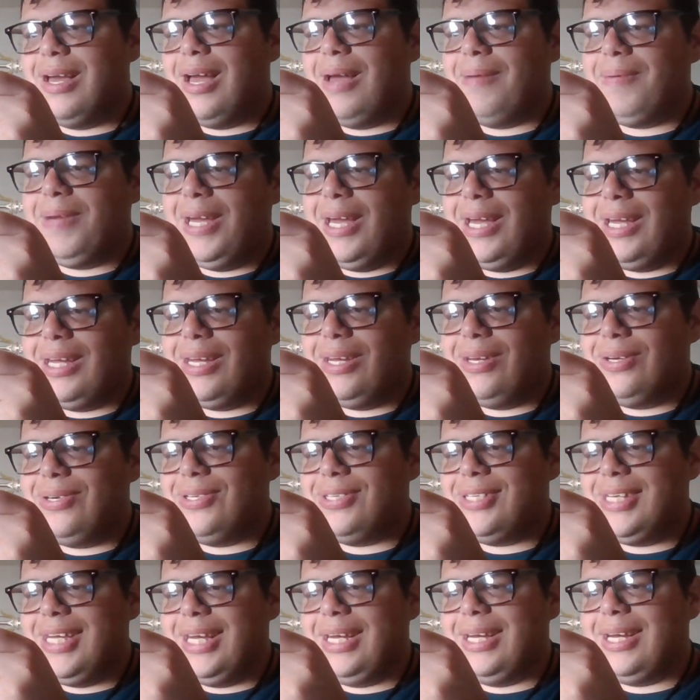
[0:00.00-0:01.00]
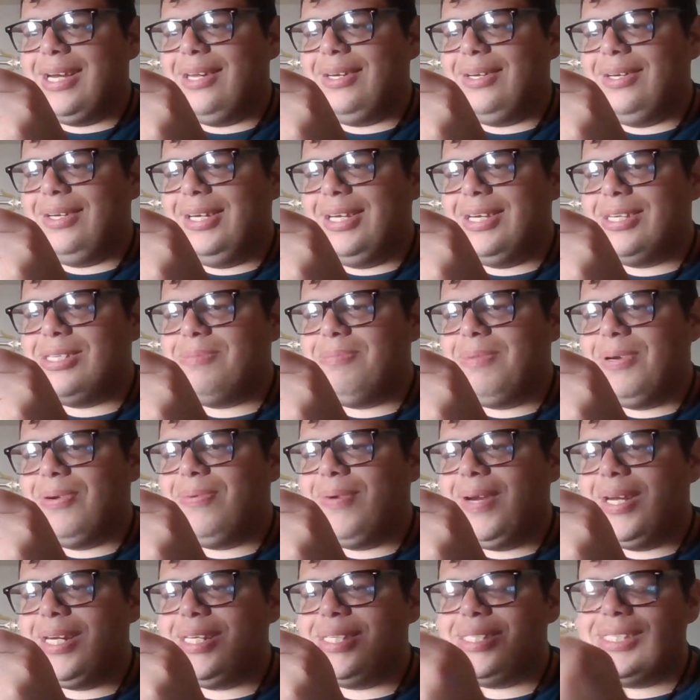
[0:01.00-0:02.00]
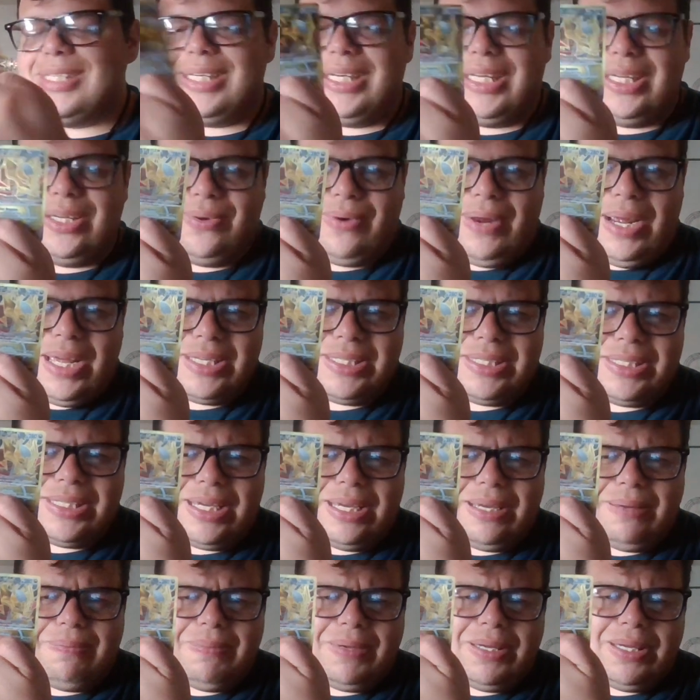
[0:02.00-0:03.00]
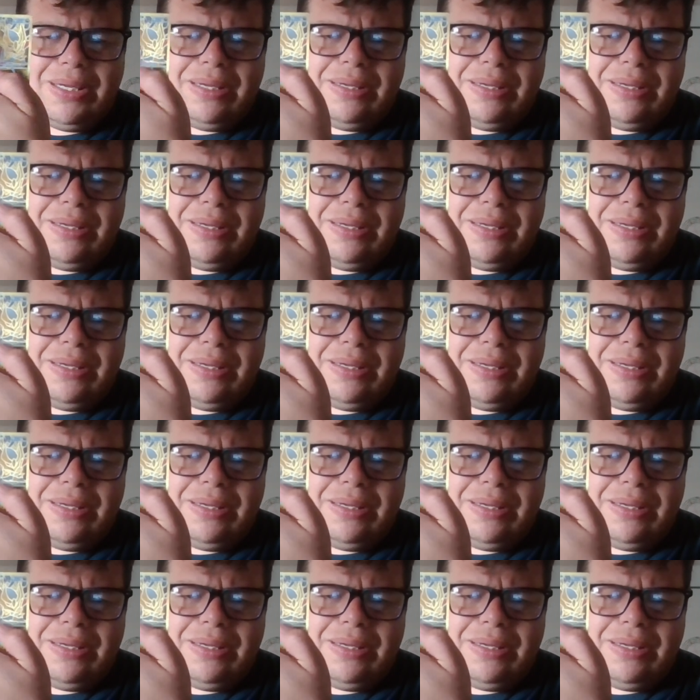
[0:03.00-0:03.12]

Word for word: I mean I can understand colorless, but why does it need grass type?